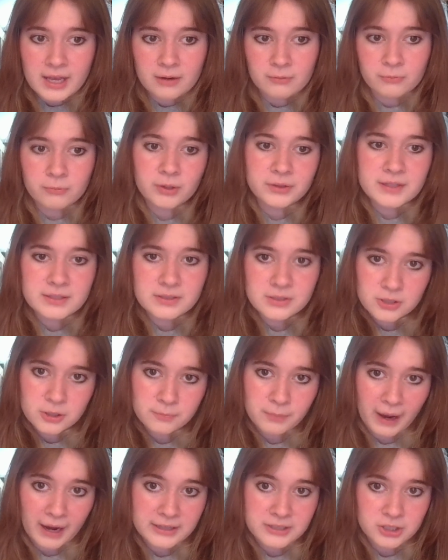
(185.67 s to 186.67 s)
And what these two
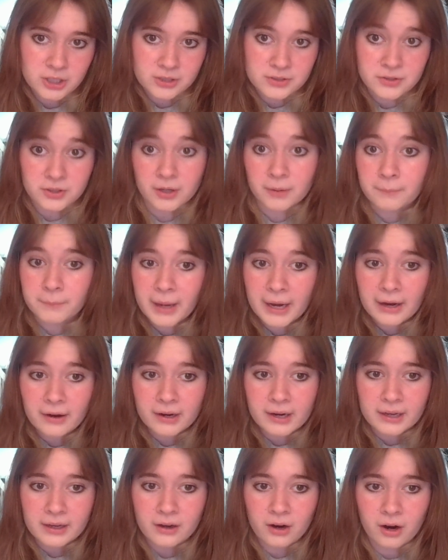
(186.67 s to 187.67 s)
pie charts are
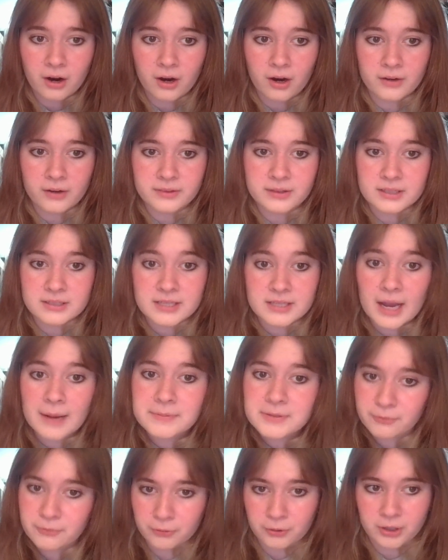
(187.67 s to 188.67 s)
comparing are the
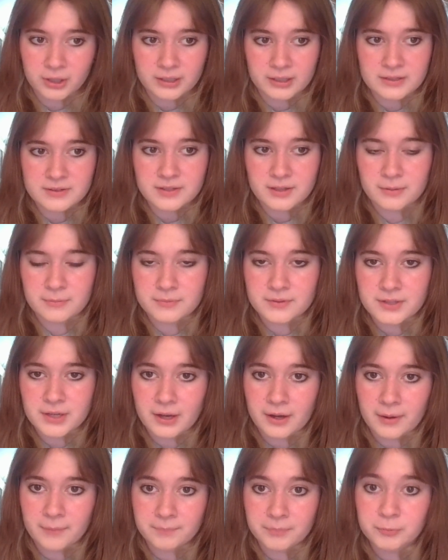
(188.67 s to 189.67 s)
types of organisms
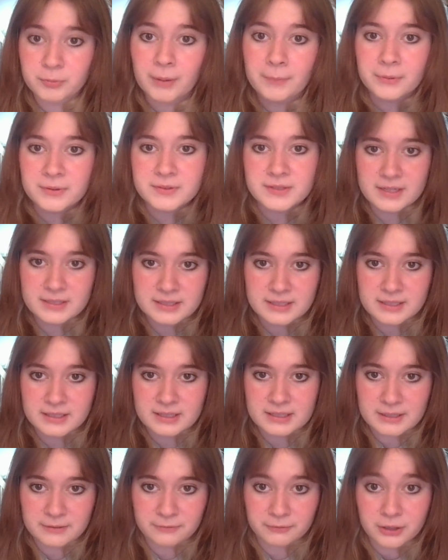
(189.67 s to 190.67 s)
represented
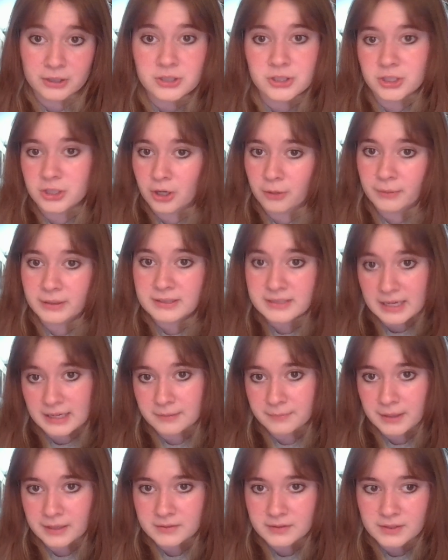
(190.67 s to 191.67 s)
in different genomic
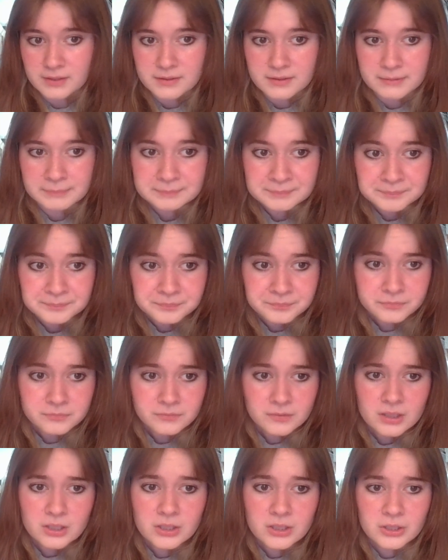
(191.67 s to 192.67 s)
databases.
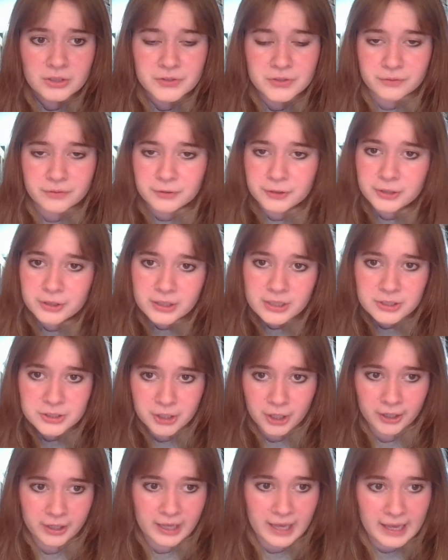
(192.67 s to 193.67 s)
So if you look at
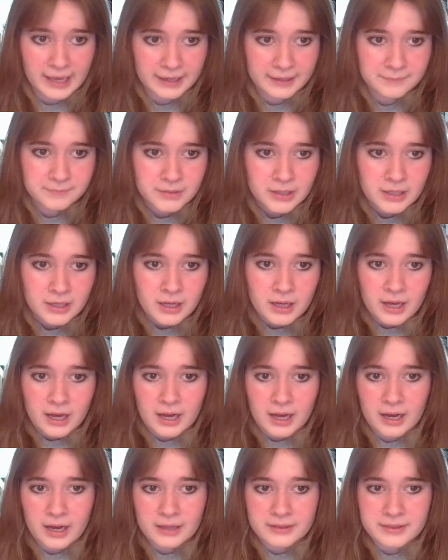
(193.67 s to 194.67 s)
chart A,
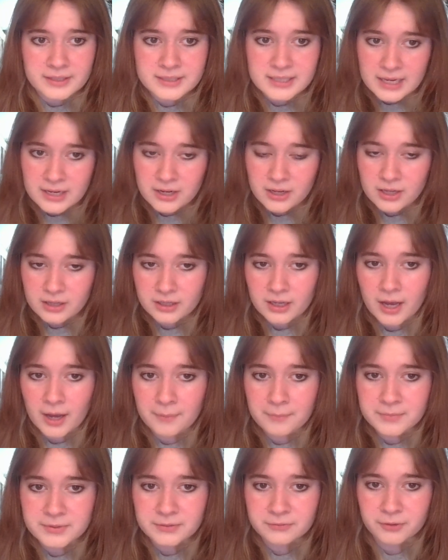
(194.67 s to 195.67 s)
the data
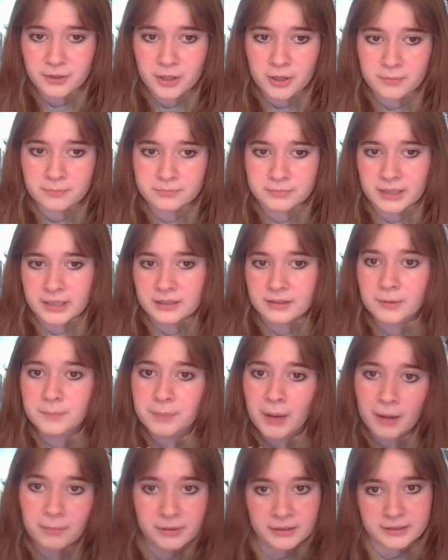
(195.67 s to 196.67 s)
comes from like
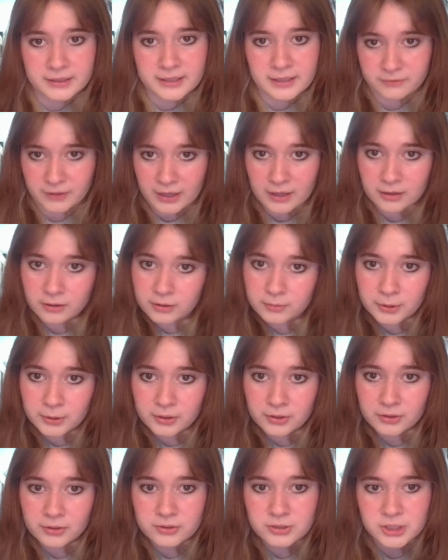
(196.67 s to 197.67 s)
publicly
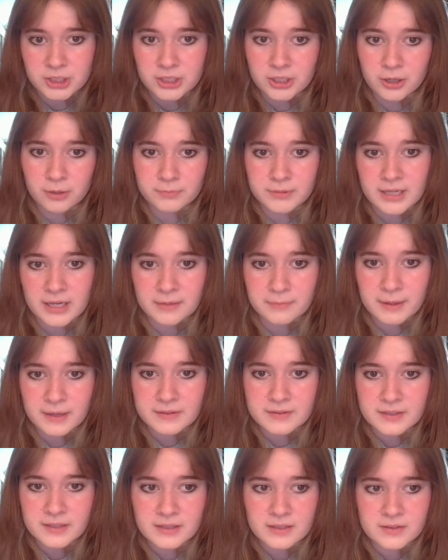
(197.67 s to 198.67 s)
available genome
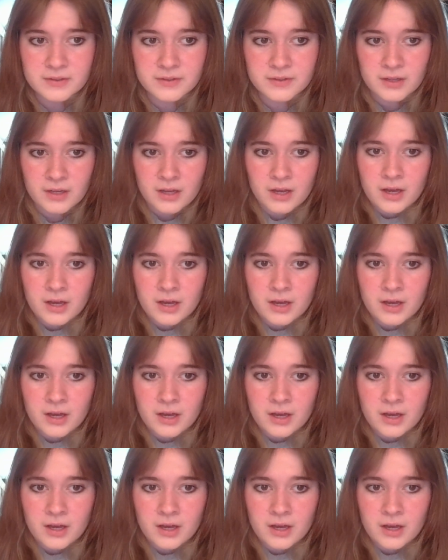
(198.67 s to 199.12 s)
databases.